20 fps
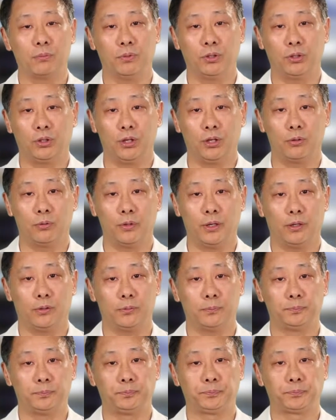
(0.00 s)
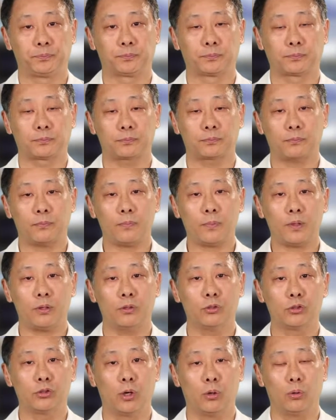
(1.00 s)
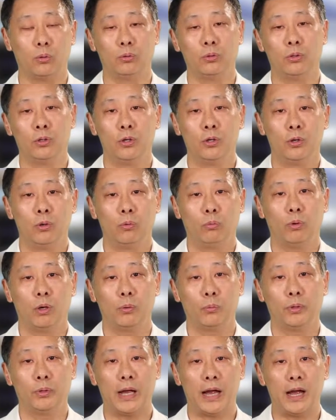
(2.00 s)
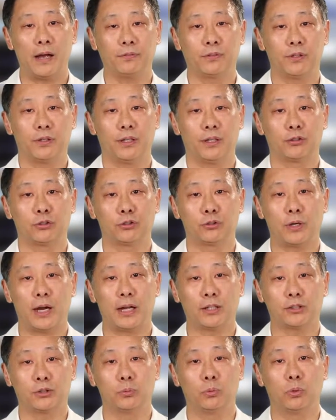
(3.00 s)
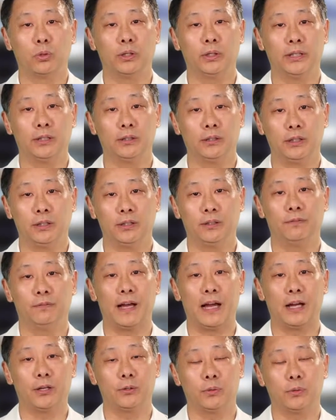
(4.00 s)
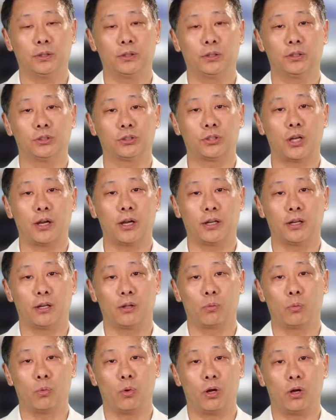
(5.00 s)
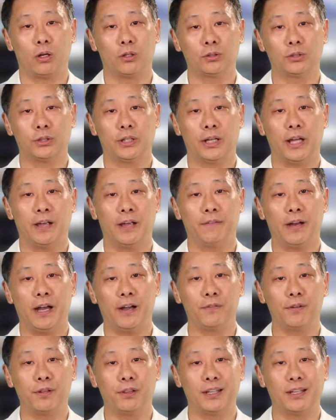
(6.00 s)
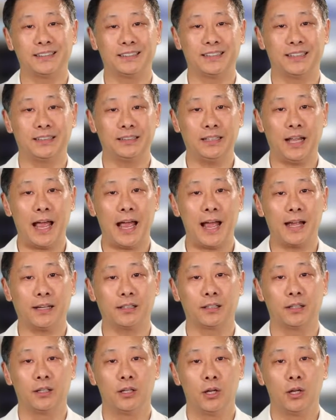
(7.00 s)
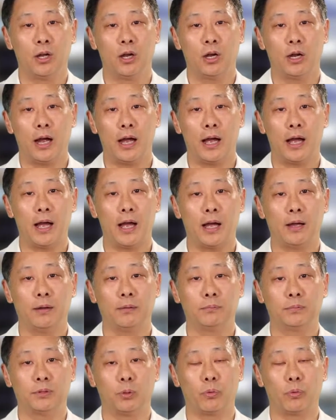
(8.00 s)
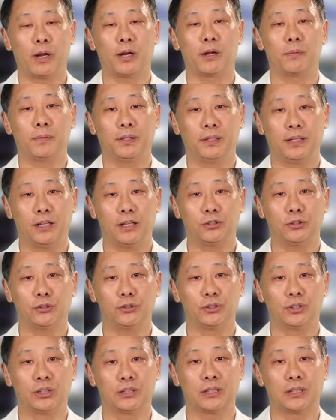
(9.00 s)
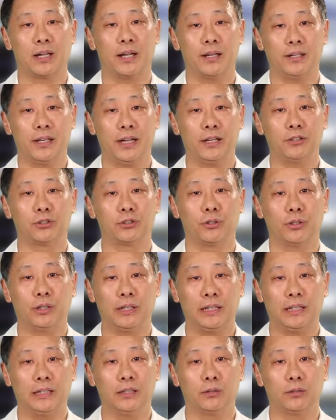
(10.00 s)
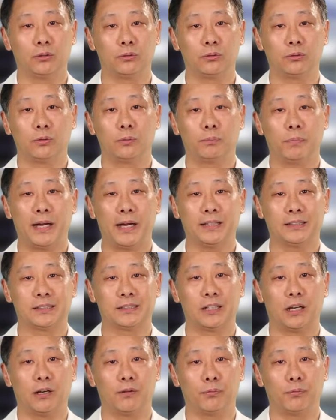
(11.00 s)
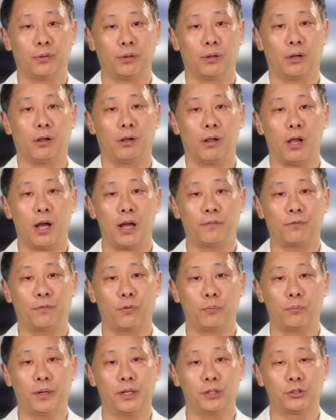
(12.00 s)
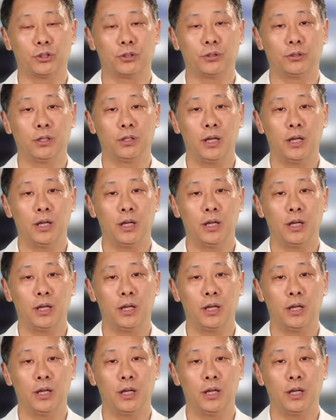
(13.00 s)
material. So after the extraction, we'll evaluate the socket walls. If everything's intact, the recommendation is just let nature heal by itself with a clot formation,